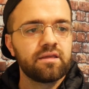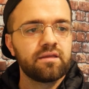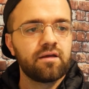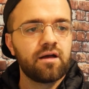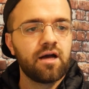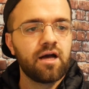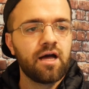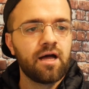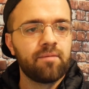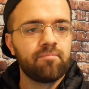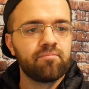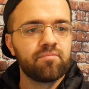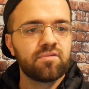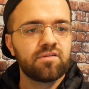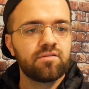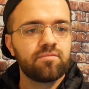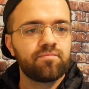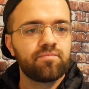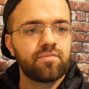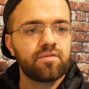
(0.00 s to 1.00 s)

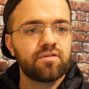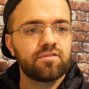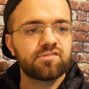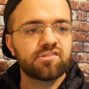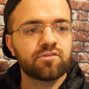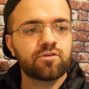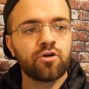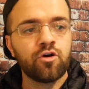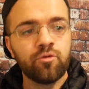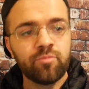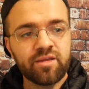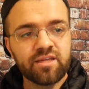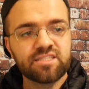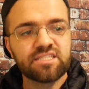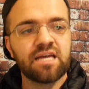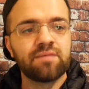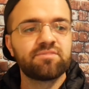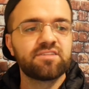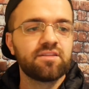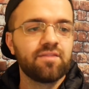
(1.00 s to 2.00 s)
So Colby
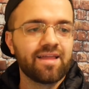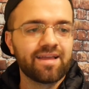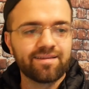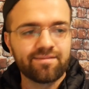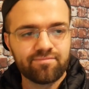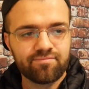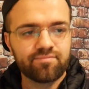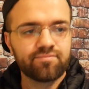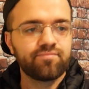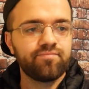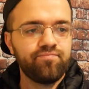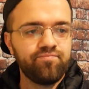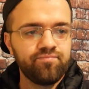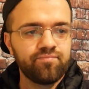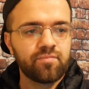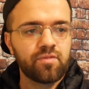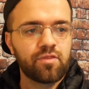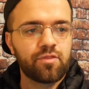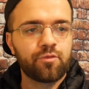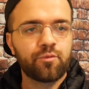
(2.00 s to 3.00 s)
attempted like
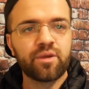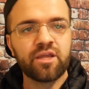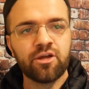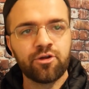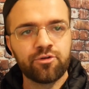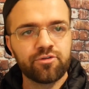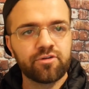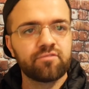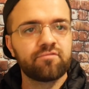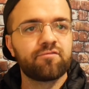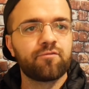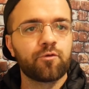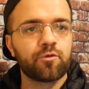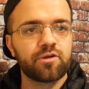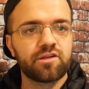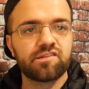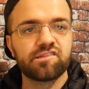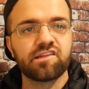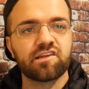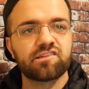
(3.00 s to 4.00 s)

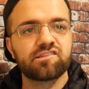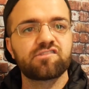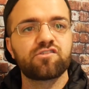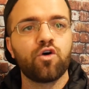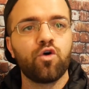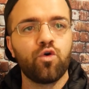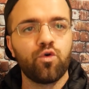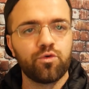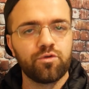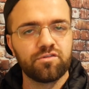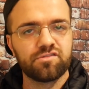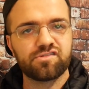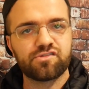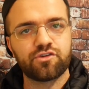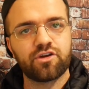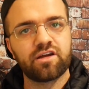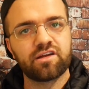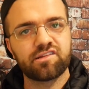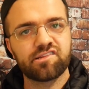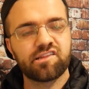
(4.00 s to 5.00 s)
346 total
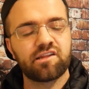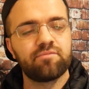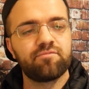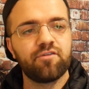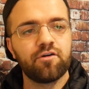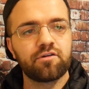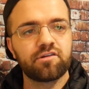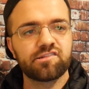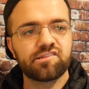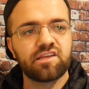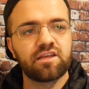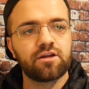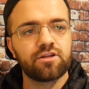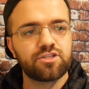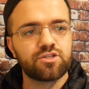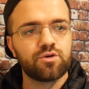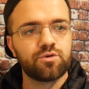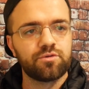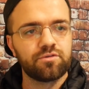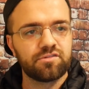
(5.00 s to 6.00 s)
strikes, and I'm focusing on
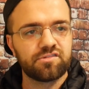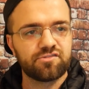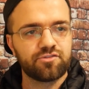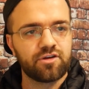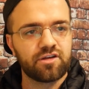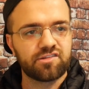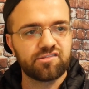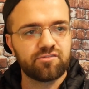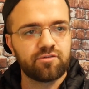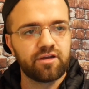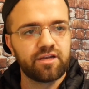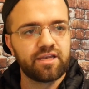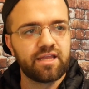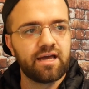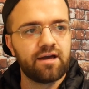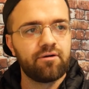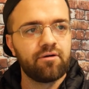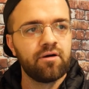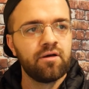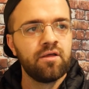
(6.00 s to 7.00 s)
total strikes right
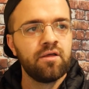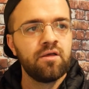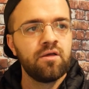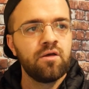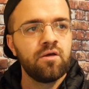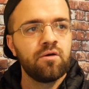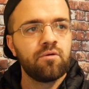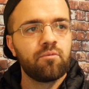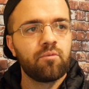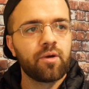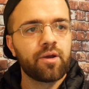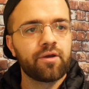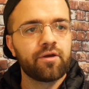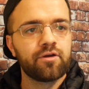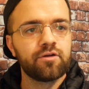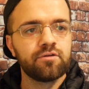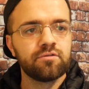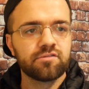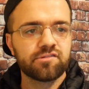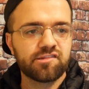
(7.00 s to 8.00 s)
now, where
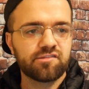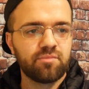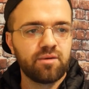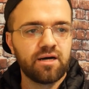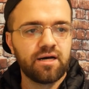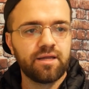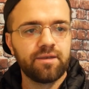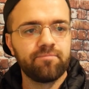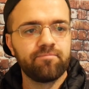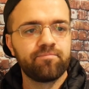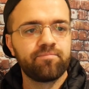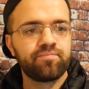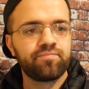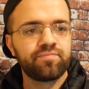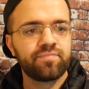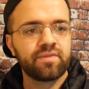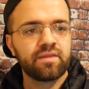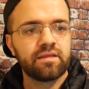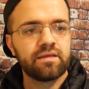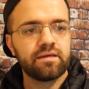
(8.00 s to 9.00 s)
Usman
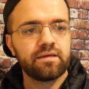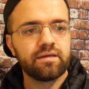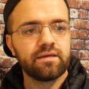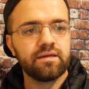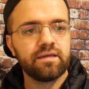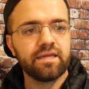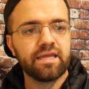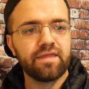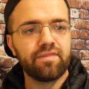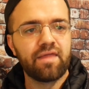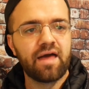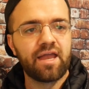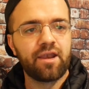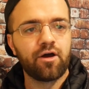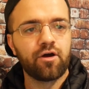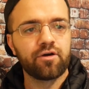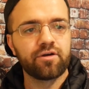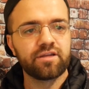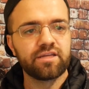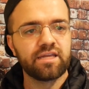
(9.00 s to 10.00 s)
in that
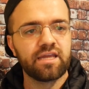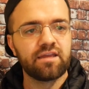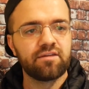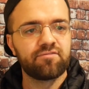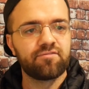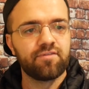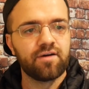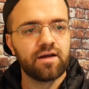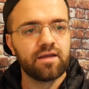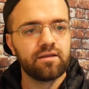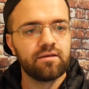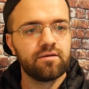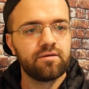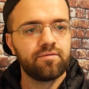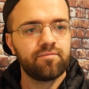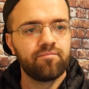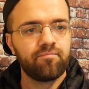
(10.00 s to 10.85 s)
RDA fight